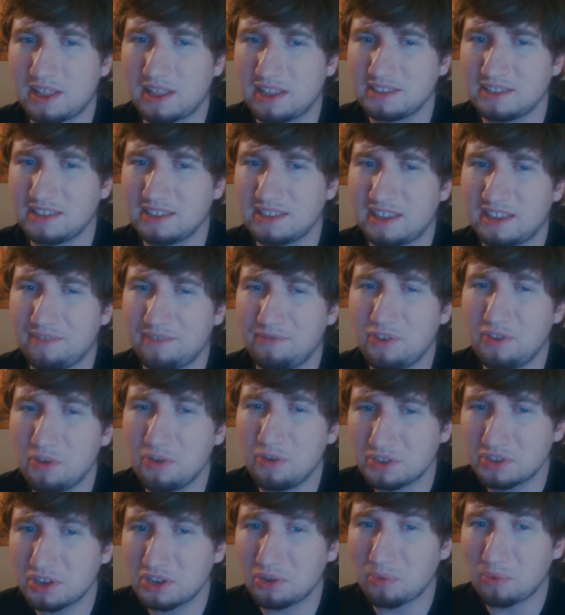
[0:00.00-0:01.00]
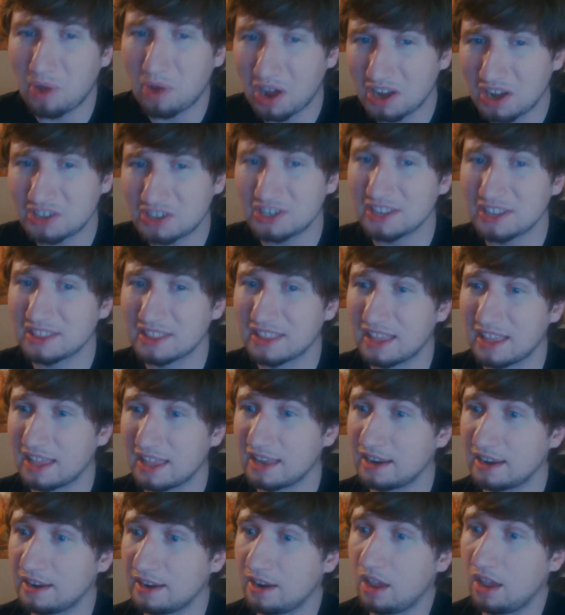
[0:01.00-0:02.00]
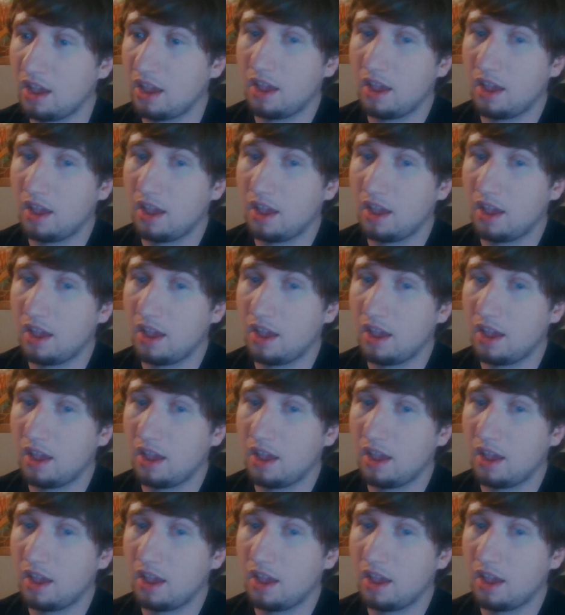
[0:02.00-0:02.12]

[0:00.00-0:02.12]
because like, if no one's gonna watch it, then